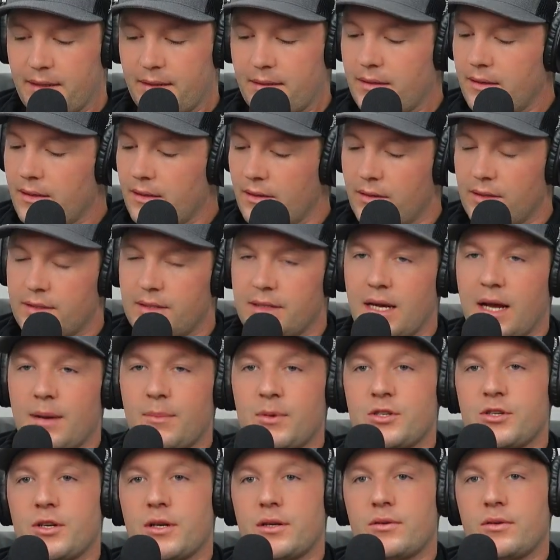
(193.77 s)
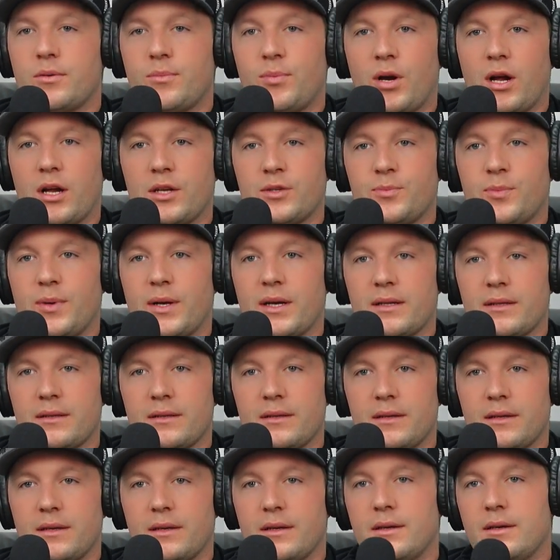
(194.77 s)
let's say I'm a general prospect
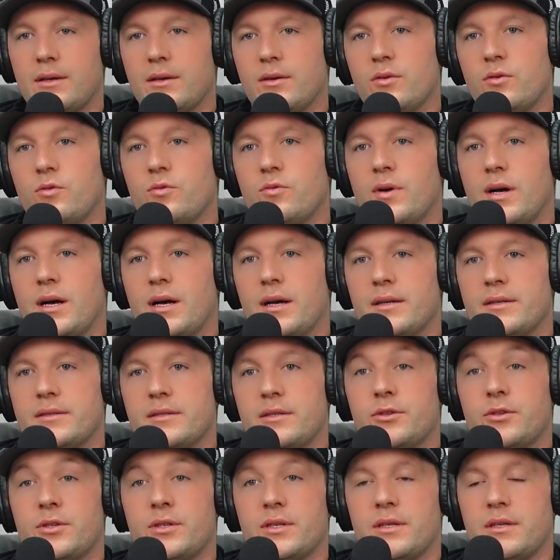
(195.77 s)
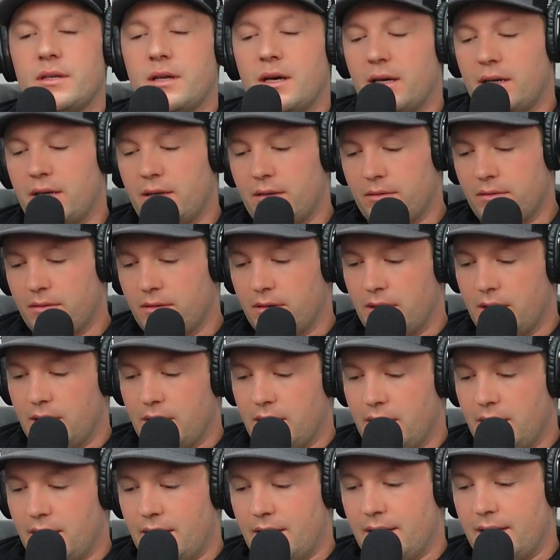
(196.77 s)
who is interested in Otto,
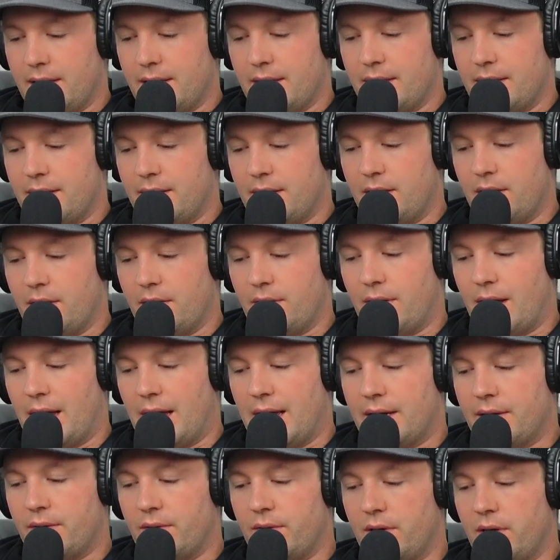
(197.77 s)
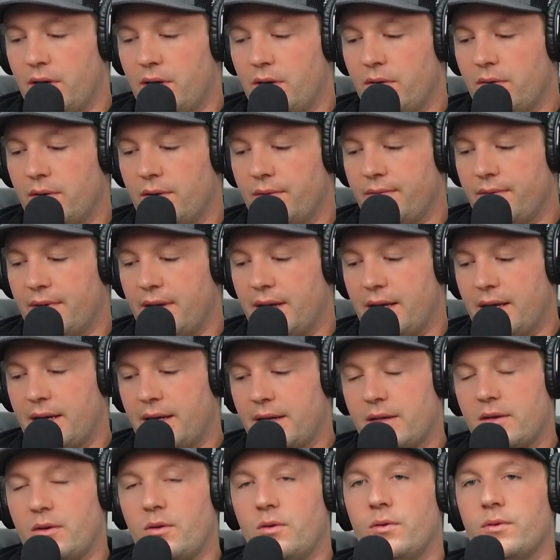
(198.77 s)
and I don't know if
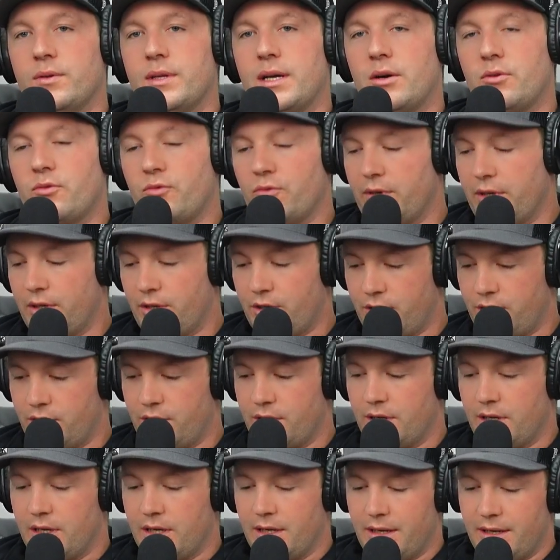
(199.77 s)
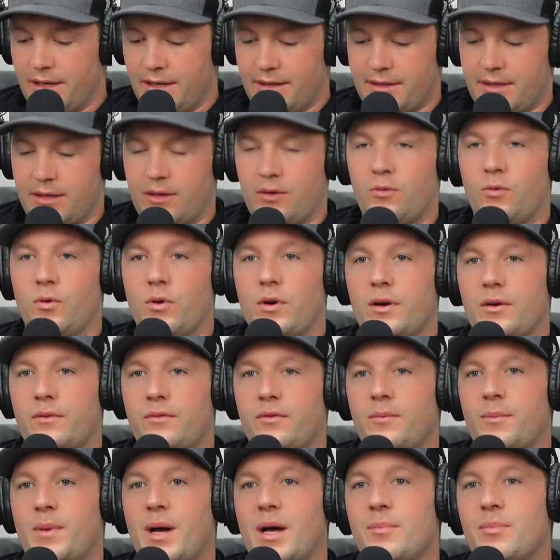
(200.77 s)
cold outreach is going to work
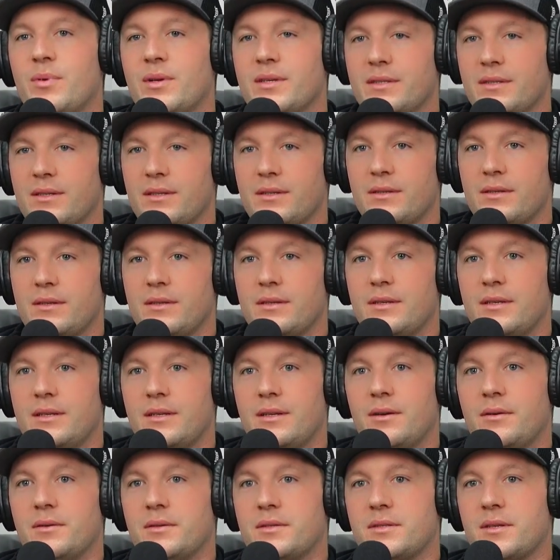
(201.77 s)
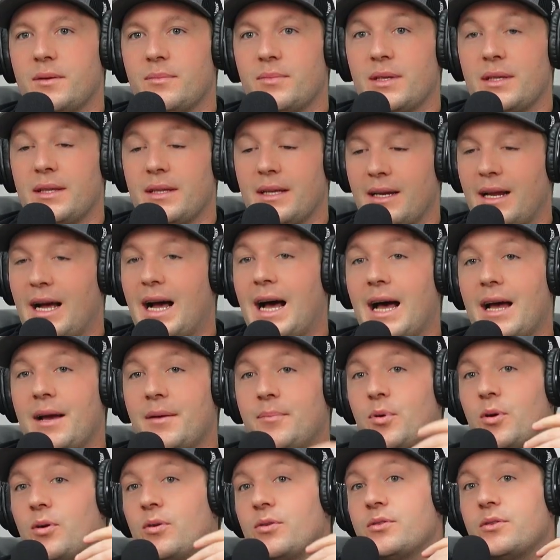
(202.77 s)
for my business. It's something that I
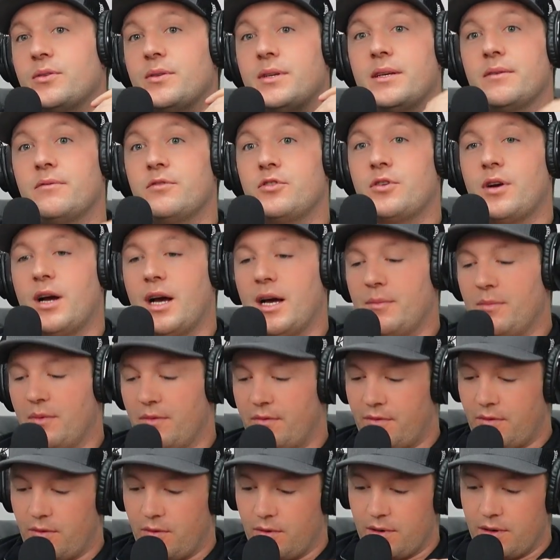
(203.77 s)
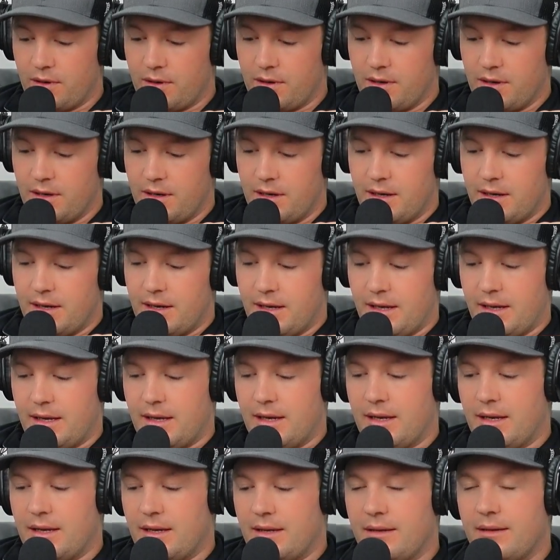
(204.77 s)
personally have tried before,
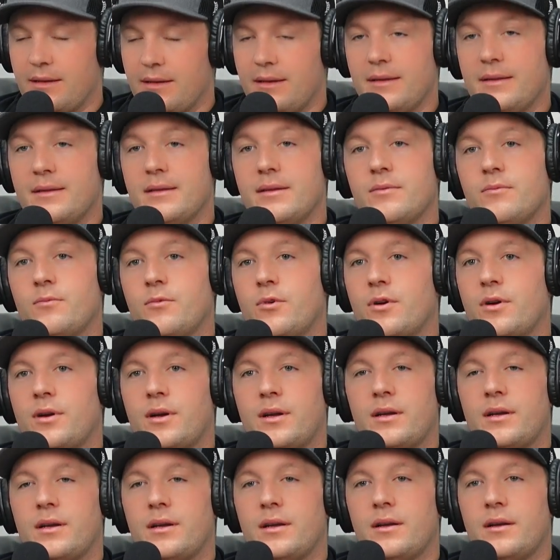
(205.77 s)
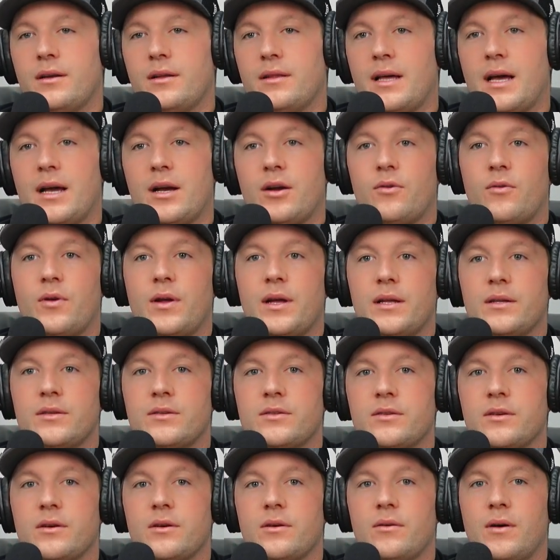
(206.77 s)
and it didn't work that great.
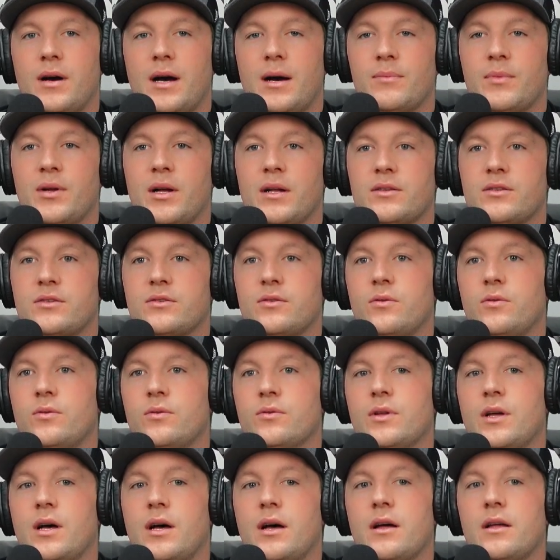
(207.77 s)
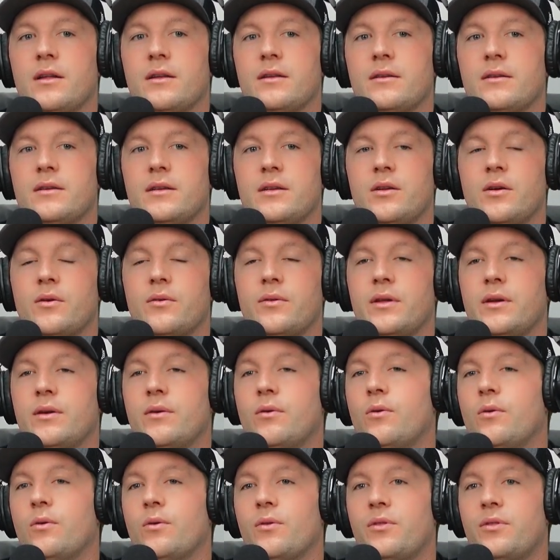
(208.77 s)
So I'm not sold on the
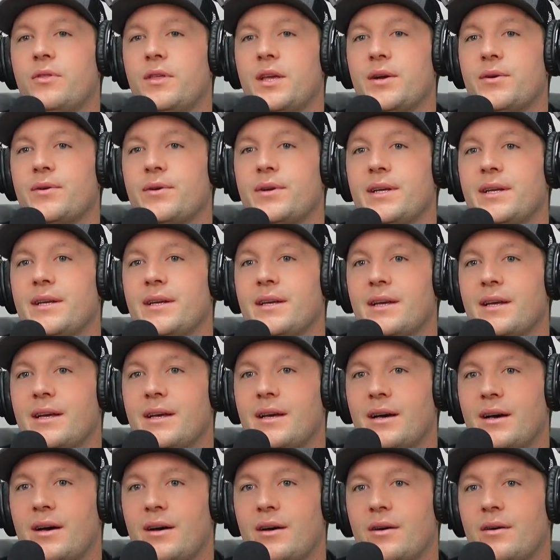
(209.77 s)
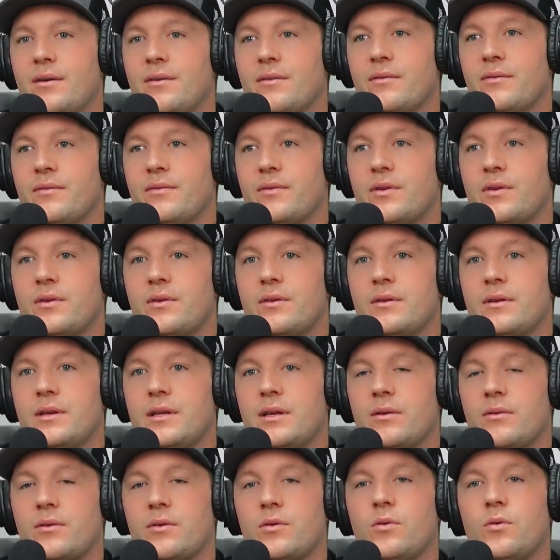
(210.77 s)
whole theory of
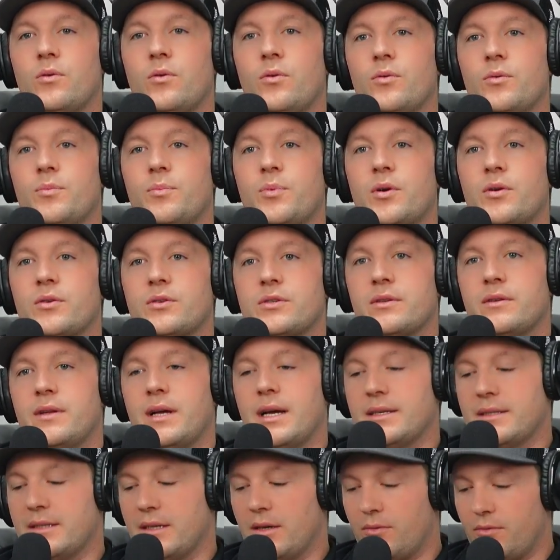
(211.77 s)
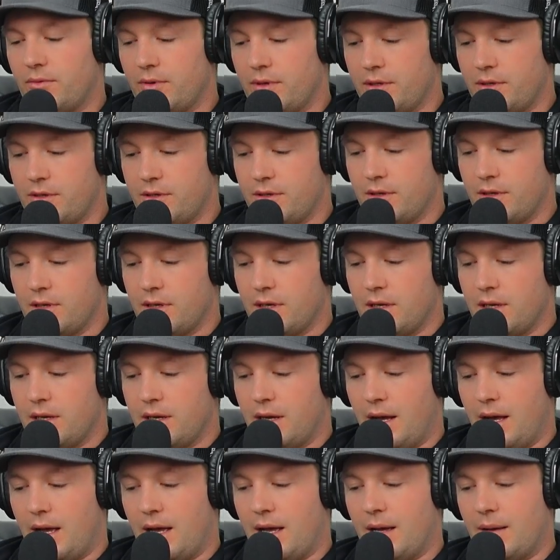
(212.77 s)
cold personalized outreach.
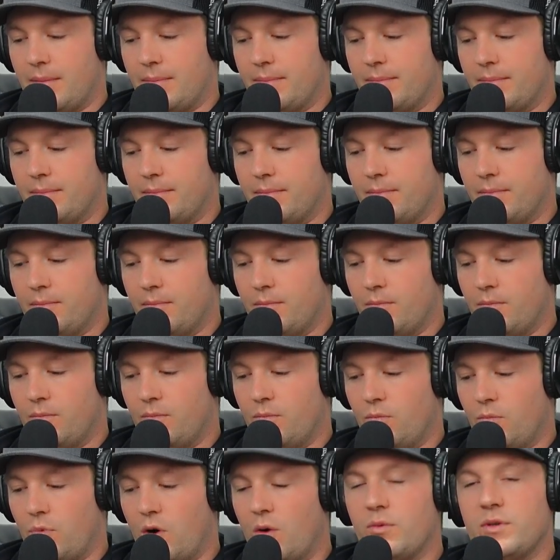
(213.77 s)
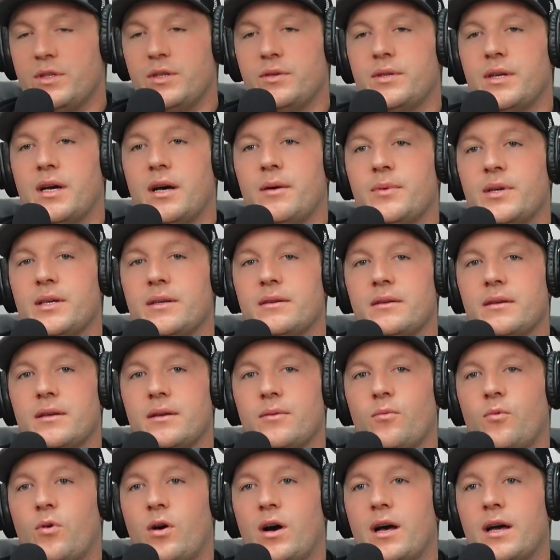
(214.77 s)
Um, what would you tell me, and
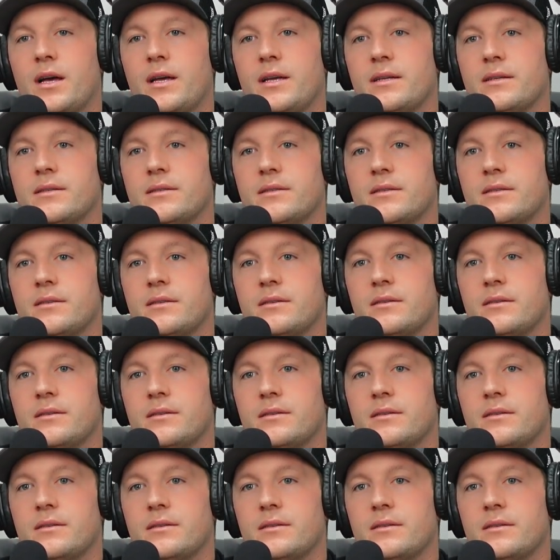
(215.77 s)
why is